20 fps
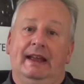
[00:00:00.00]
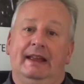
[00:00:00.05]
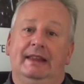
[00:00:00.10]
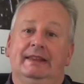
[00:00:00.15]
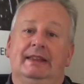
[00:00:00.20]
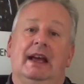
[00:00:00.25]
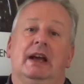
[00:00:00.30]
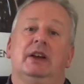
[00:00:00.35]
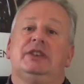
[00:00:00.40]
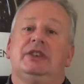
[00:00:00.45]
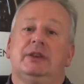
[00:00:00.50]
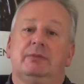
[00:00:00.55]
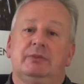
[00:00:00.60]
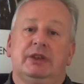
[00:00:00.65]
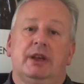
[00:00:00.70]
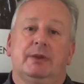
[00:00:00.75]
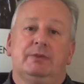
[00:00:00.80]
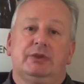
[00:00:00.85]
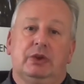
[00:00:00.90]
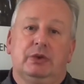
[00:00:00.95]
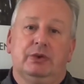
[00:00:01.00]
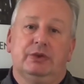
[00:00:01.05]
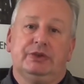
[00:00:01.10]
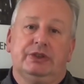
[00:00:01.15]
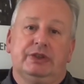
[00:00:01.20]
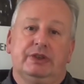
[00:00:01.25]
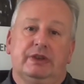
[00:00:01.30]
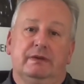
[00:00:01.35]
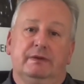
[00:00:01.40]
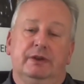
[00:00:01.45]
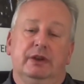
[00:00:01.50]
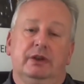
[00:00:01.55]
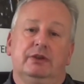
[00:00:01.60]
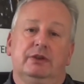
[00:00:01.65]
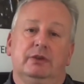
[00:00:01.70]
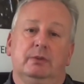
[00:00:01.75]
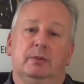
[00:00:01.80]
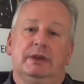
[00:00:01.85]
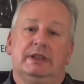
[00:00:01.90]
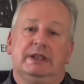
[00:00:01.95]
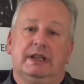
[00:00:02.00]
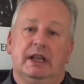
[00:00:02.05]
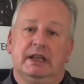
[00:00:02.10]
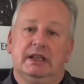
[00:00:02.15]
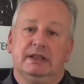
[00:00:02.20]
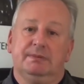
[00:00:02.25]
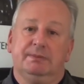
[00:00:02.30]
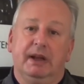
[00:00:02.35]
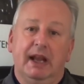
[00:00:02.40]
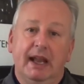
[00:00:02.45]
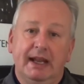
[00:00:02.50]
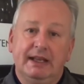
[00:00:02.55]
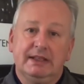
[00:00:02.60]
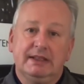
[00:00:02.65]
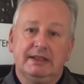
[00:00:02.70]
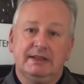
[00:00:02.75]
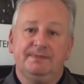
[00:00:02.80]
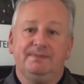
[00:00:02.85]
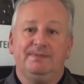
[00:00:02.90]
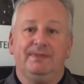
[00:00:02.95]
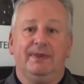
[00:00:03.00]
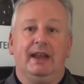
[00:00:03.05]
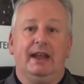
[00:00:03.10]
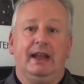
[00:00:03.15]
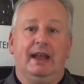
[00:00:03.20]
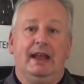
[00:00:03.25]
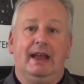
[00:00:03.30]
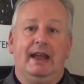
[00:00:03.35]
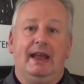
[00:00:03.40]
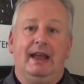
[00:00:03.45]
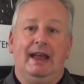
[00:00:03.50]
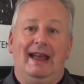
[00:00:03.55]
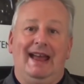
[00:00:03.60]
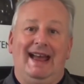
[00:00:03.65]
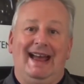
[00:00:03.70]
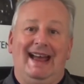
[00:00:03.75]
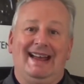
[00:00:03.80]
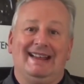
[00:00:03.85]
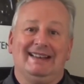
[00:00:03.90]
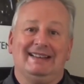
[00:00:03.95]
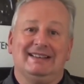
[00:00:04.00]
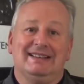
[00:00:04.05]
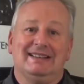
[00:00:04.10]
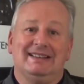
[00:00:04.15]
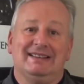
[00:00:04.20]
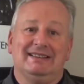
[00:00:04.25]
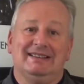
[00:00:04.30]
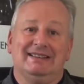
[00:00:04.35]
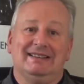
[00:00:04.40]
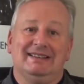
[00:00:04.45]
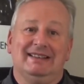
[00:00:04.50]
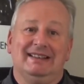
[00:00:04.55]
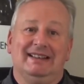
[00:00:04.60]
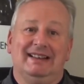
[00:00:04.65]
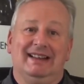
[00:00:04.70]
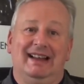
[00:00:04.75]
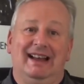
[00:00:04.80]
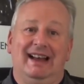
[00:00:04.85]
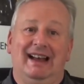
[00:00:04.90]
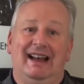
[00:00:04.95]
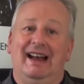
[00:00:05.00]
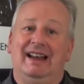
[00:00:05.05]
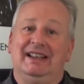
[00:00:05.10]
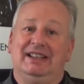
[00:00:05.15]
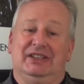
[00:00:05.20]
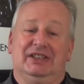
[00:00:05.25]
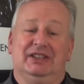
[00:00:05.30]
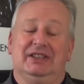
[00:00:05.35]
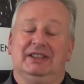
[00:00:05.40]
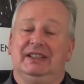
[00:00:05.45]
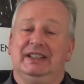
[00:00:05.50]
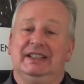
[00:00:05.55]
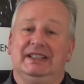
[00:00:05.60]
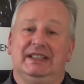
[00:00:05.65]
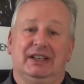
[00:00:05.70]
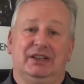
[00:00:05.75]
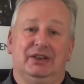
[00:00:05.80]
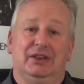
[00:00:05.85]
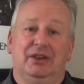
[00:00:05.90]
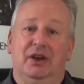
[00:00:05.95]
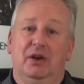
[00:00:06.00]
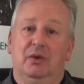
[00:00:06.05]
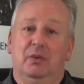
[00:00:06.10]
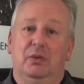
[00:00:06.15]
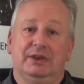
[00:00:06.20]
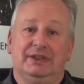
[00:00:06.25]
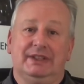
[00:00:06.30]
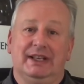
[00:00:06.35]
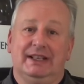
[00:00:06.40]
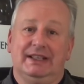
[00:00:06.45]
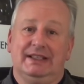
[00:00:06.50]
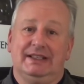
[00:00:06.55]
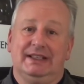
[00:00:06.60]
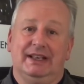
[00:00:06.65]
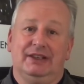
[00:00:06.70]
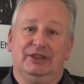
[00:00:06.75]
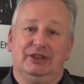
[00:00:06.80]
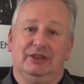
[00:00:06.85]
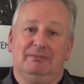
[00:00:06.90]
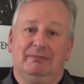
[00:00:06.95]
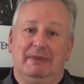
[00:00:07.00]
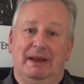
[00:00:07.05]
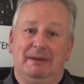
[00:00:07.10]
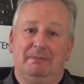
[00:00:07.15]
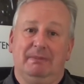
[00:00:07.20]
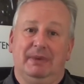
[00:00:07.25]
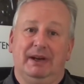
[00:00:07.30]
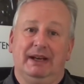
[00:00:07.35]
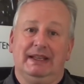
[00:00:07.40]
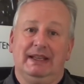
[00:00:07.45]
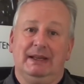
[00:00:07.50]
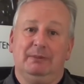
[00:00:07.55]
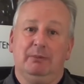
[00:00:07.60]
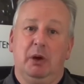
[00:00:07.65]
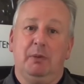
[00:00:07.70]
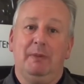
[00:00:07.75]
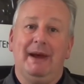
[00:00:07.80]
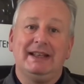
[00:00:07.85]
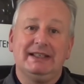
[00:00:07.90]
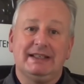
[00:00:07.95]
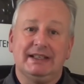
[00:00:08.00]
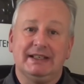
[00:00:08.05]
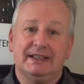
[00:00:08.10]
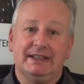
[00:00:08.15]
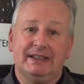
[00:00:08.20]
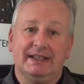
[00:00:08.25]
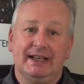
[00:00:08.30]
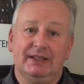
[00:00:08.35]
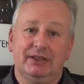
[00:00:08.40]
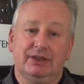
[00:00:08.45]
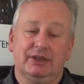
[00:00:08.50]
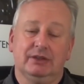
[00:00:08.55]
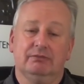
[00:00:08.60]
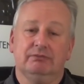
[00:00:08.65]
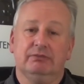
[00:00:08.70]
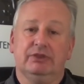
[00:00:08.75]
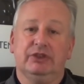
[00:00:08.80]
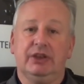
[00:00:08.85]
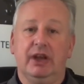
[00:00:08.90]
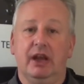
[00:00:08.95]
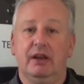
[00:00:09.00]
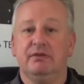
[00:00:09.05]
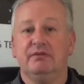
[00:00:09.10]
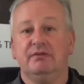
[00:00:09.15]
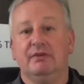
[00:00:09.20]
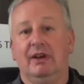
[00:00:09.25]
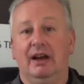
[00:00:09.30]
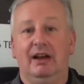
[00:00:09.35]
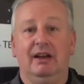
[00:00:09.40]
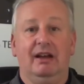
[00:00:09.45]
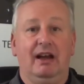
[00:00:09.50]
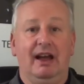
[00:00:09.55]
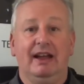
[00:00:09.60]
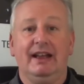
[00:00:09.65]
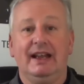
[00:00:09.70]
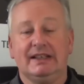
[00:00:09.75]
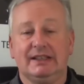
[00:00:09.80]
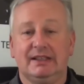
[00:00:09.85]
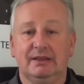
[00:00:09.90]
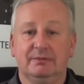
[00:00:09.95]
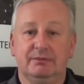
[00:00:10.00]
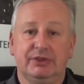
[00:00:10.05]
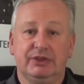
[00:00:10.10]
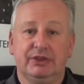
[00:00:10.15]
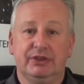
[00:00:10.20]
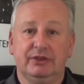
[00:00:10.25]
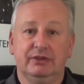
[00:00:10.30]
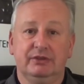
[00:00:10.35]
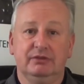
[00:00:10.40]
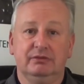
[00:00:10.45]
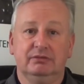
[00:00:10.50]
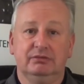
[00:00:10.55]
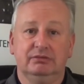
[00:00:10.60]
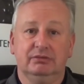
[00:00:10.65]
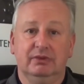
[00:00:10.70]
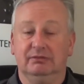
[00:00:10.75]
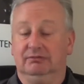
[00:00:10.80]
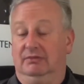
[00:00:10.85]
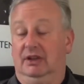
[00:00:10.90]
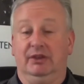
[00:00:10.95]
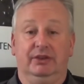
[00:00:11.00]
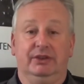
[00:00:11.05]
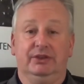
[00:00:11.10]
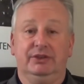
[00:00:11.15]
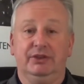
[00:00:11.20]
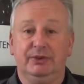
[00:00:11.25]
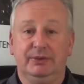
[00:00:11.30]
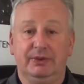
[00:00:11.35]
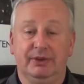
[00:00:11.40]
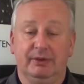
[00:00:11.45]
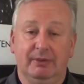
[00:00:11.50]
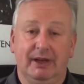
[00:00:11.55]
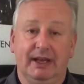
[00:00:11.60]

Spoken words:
That sometimes causes confusion with tennis players, and I certainly didn't know what TennisTension meant by the momentous tension. So I got in touch with them.